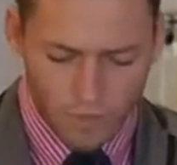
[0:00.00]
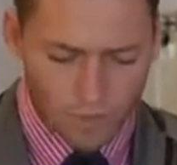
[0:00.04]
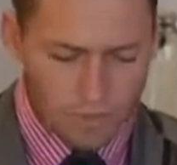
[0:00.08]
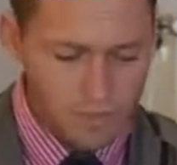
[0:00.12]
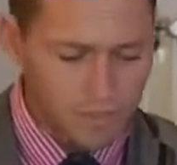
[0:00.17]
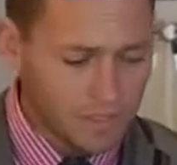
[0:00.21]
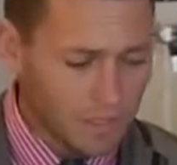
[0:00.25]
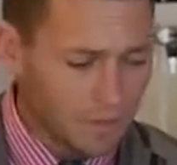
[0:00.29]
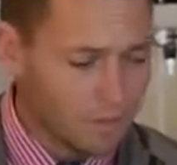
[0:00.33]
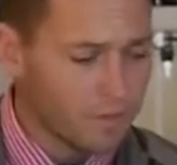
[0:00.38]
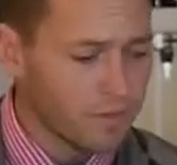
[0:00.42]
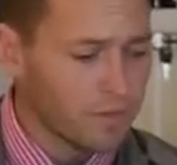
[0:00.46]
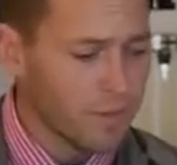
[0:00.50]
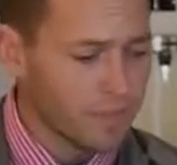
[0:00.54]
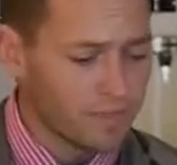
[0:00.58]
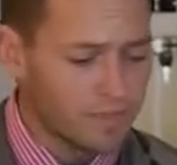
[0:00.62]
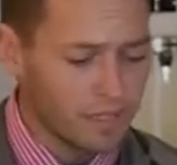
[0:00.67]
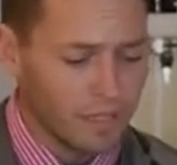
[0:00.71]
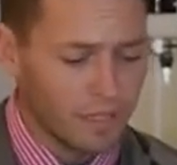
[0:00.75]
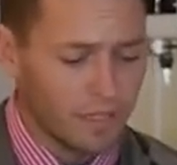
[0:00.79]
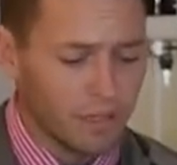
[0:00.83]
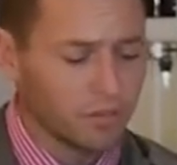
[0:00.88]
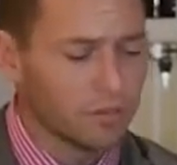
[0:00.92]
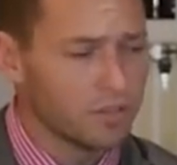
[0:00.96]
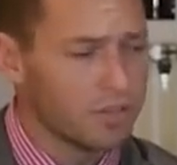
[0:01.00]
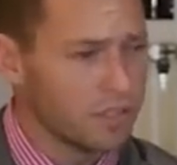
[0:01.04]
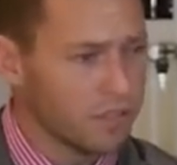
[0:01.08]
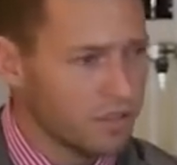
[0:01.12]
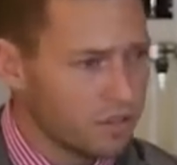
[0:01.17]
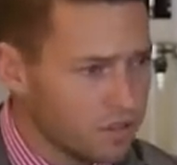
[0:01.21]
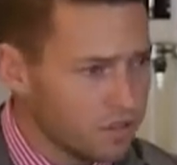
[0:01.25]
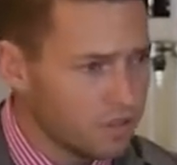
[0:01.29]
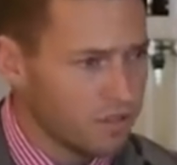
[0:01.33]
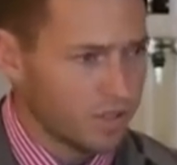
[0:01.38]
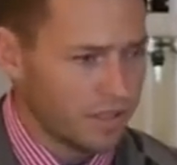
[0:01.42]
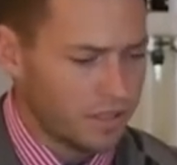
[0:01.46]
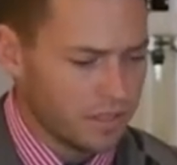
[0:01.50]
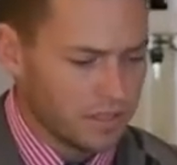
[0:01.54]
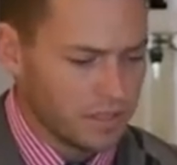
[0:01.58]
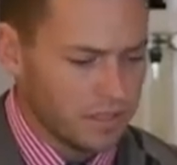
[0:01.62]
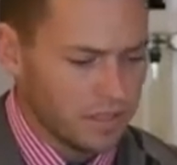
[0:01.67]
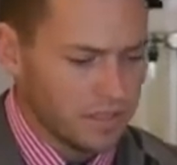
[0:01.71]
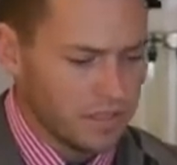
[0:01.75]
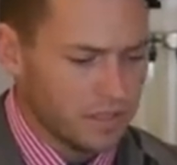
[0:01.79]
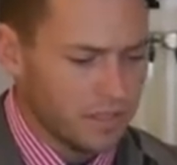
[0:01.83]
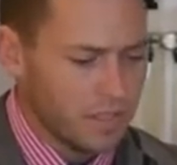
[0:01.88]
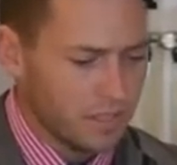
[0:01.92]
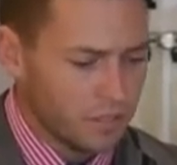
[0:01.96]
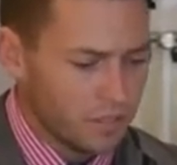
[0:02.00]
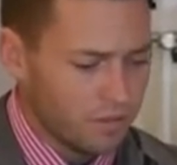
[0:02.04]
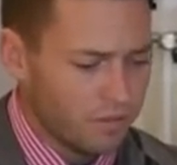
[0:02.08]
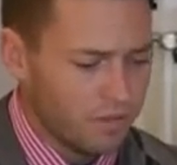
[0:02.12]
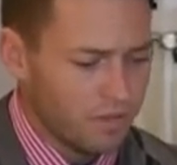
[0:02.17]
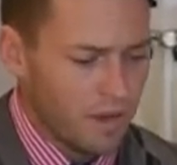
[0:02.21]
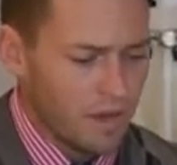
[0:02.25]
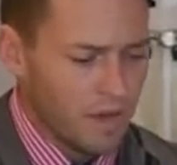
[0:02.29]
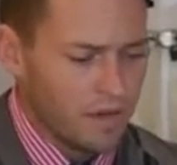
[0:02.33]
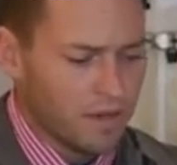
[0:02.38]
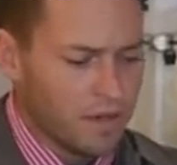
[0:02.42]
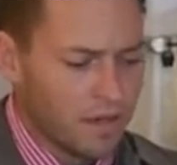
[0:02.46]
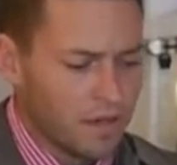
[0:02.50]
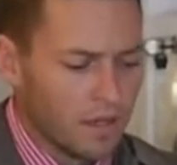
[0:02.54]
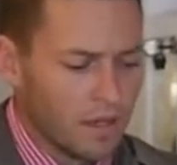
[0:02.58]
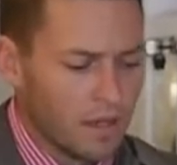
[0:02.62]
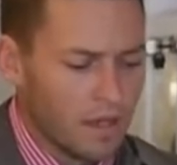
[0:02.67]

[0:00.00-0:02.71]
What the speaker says: some of the botanicals into the cassis that you find